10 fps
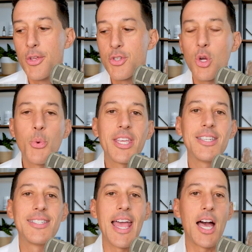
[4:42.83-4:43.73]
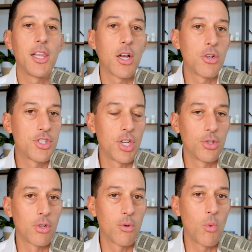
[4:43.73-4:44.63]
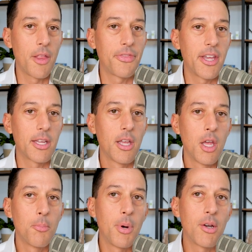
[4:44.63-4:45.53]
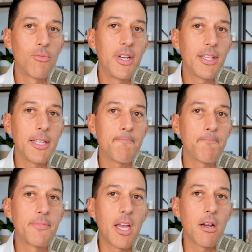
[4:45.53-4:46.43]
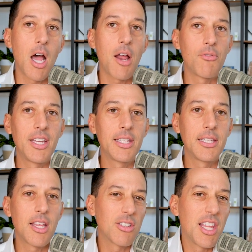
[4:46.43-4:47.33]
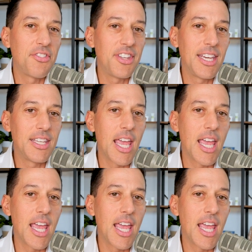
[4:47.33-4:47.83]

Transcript: So we can tell our children one thing, but really they're not really, they're listening.